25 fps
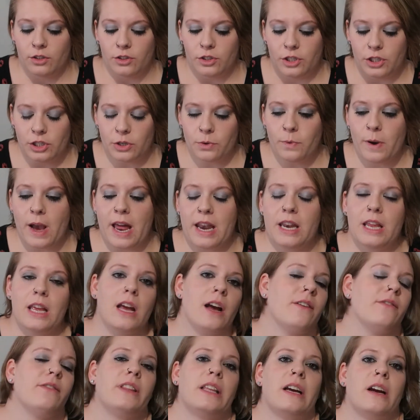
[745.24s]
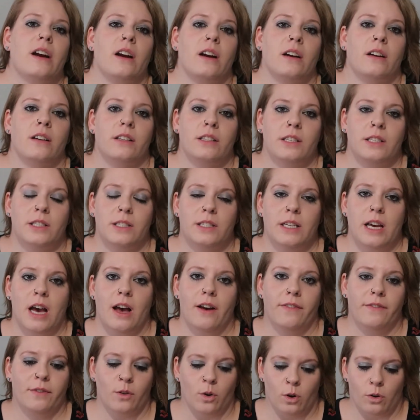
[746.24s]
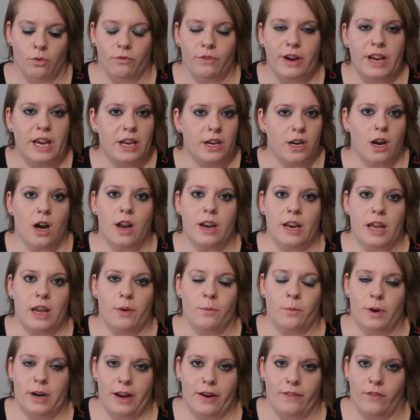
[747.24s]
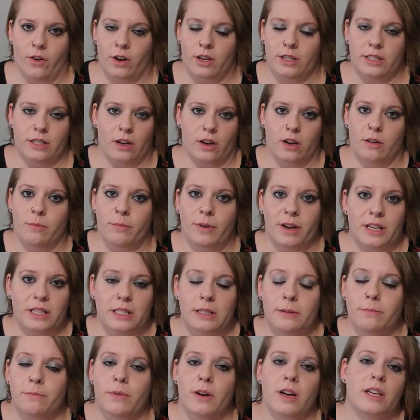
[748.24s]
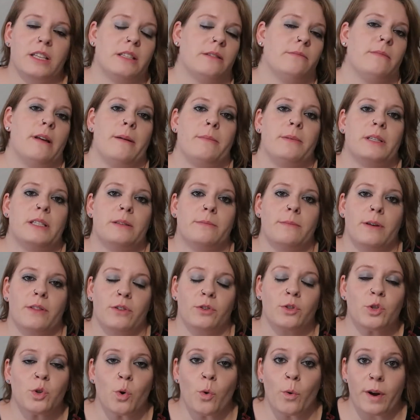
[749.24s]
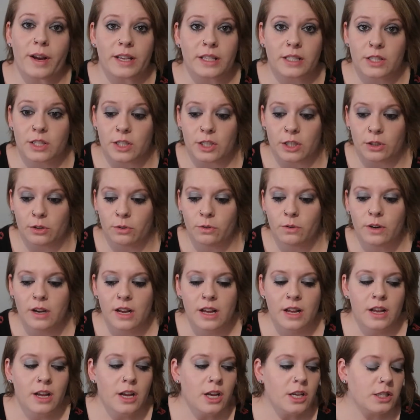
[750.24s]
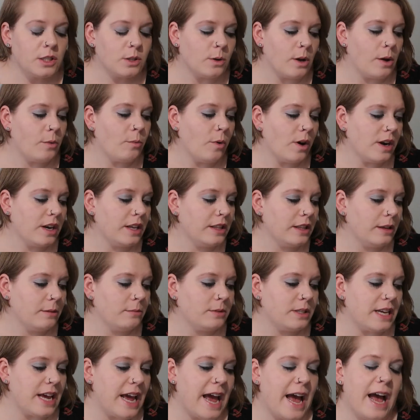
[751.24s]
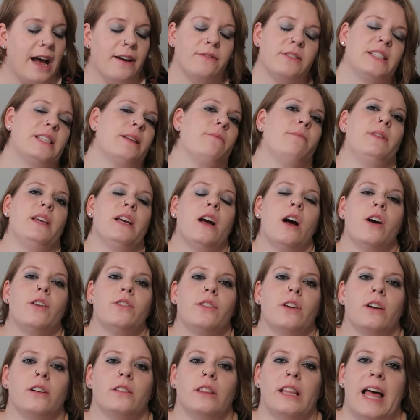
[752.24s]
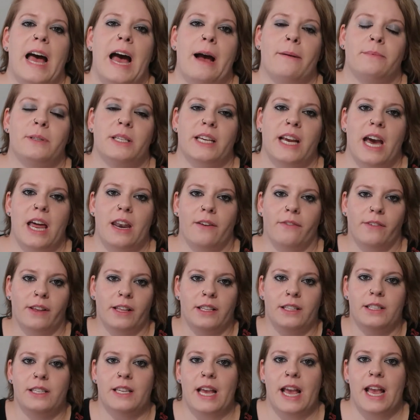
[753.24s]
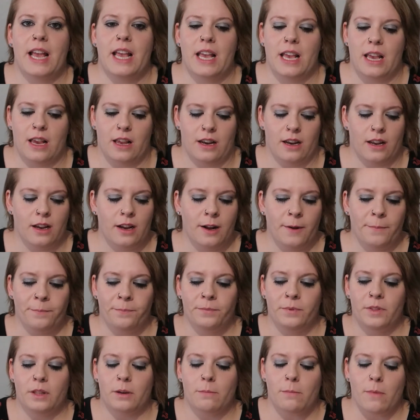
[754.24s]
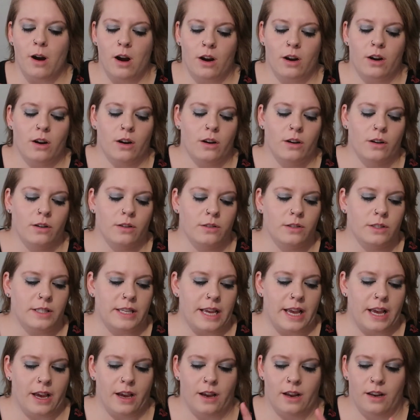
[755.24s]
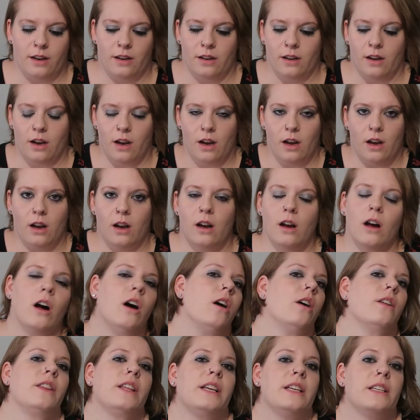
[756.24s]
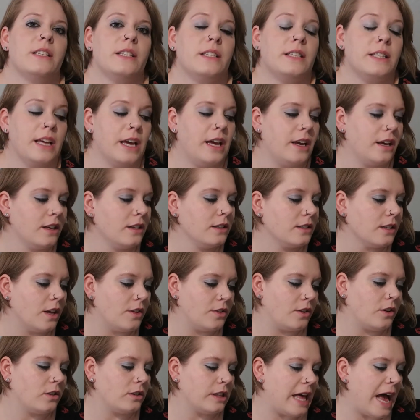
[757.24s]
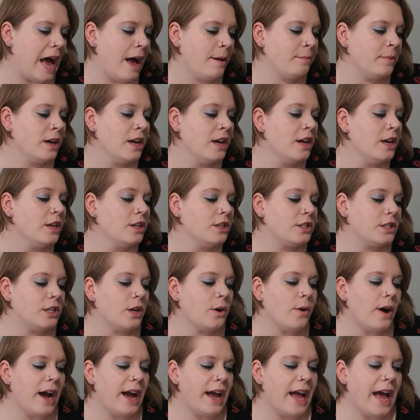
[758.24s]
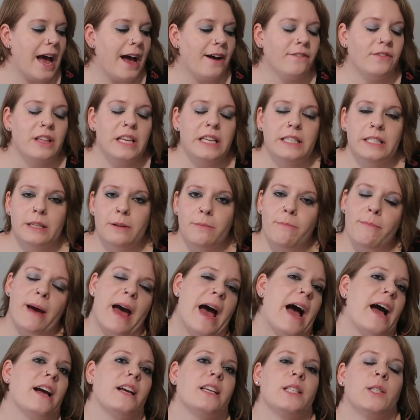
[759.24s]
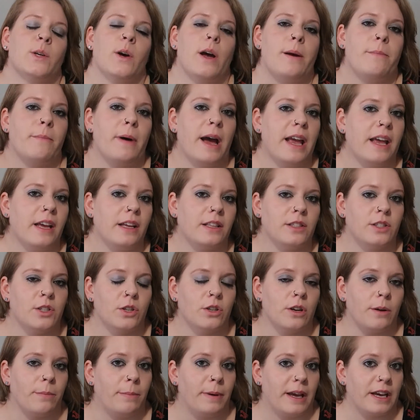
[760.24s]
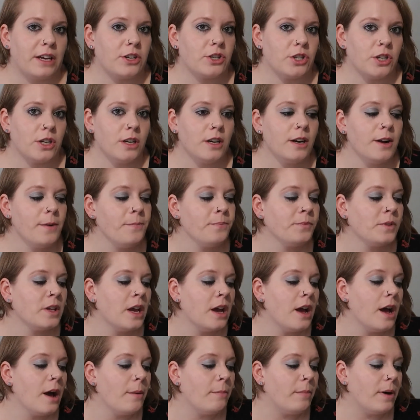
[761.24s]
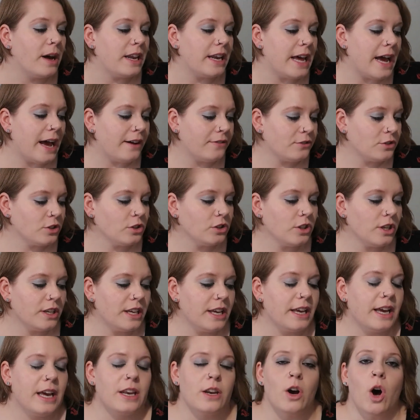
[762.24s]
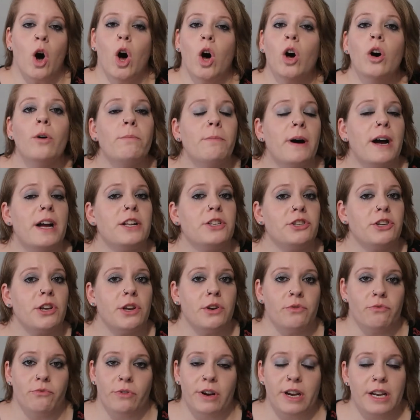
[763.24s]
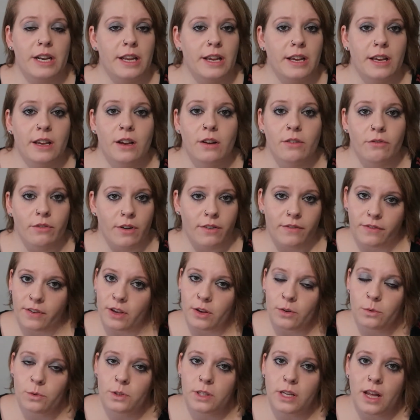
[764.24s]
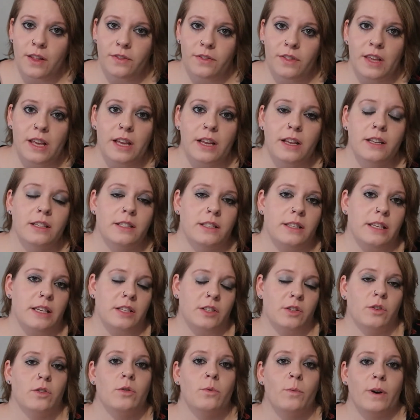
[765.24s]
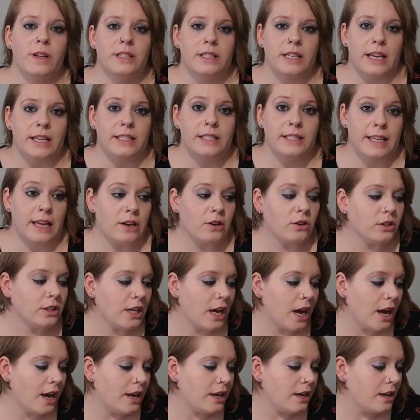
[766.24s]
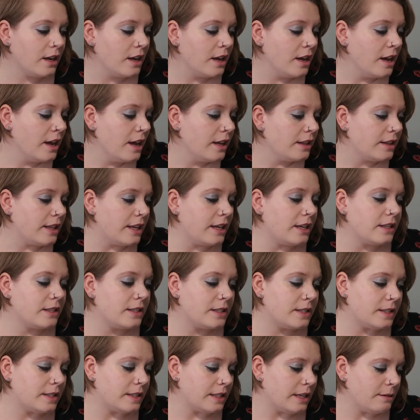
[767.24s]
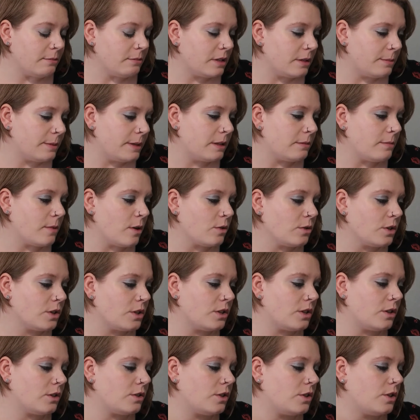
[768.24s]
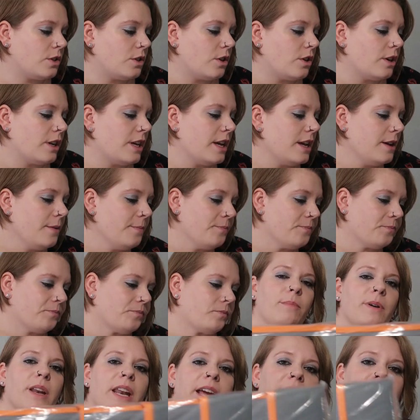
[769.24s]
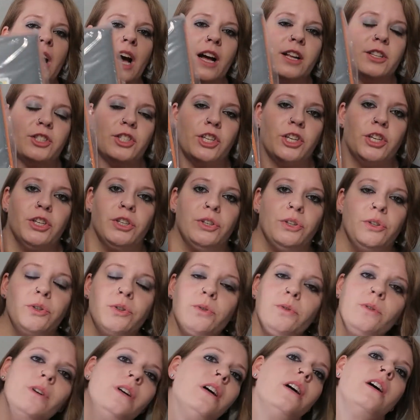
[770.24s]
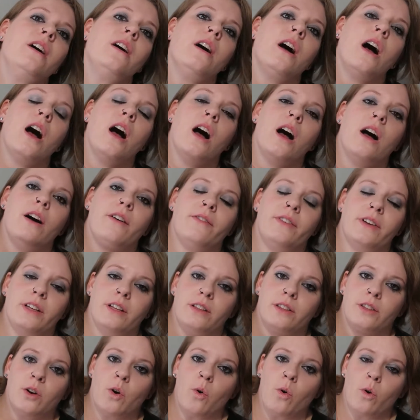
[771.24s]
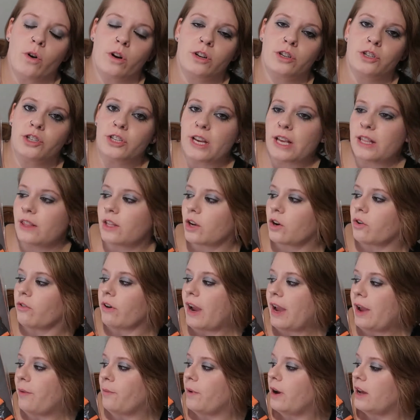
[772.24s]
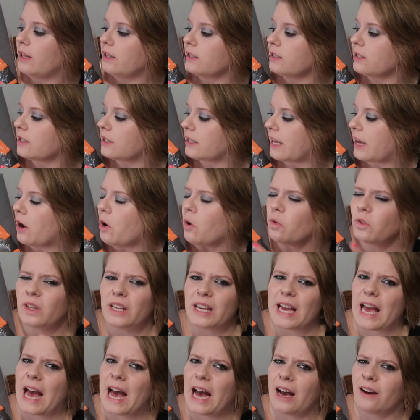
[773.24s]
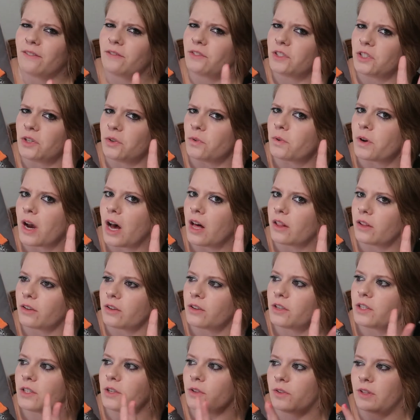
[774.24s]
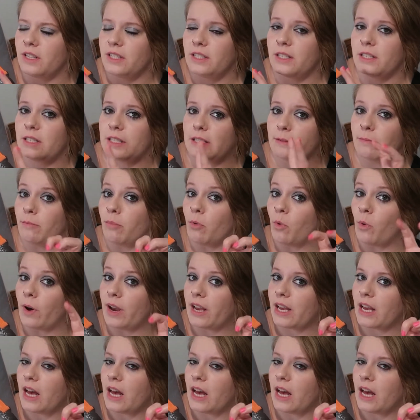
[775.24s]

do any of their stuff or read on it, whatever, because they're gonna bring some books and maybe some other toys too. So I wanted them to have something on their lap to kind of contain the markers and all these things on their lap. So I have these in bags, so I might insert a picture. But after looking at a whole bunch and reading reviews on things, these are the ones I settled on. They seem to be the most sturdy. But I got 2 of the orange and the gray ones. They only have 2 colors, so this is the boy